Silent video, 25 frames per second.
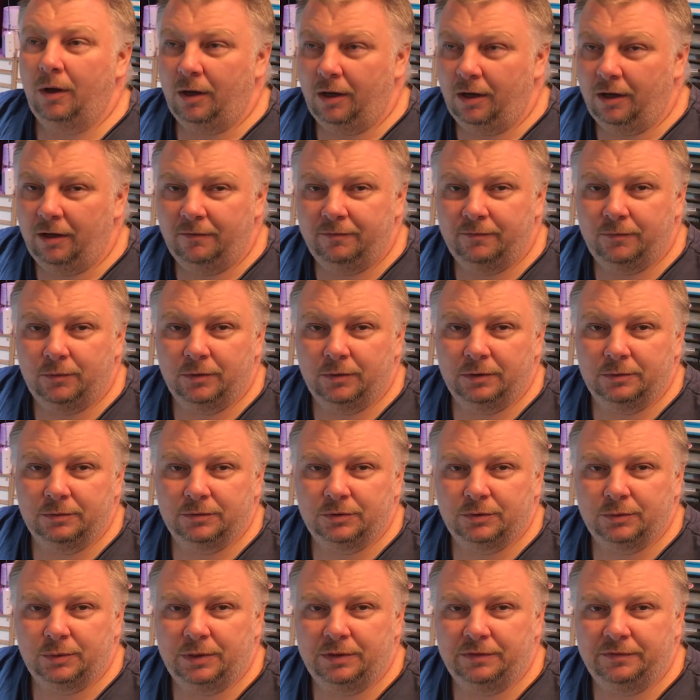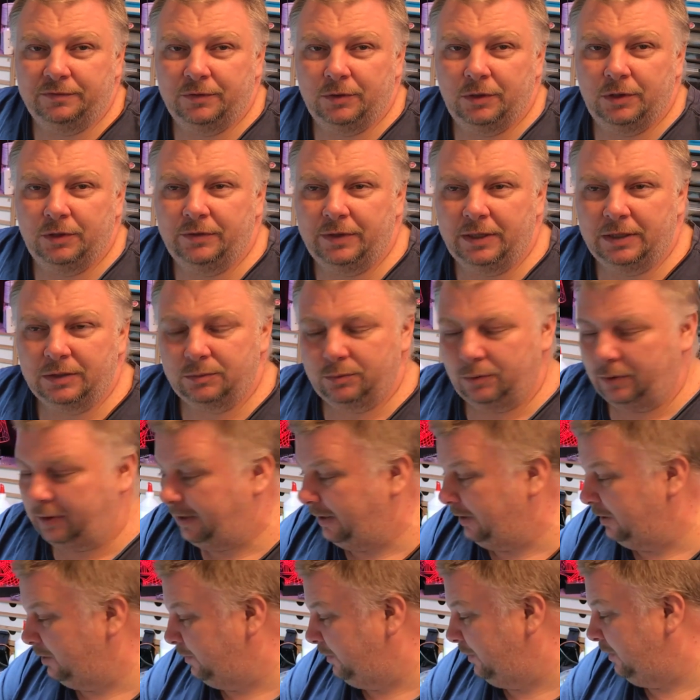I thought it was 23rd. That's why I
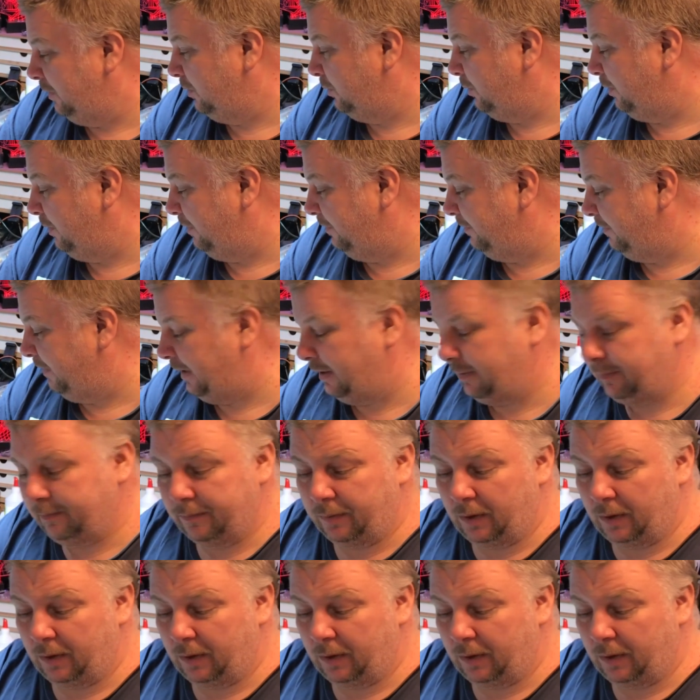had to be 20 in.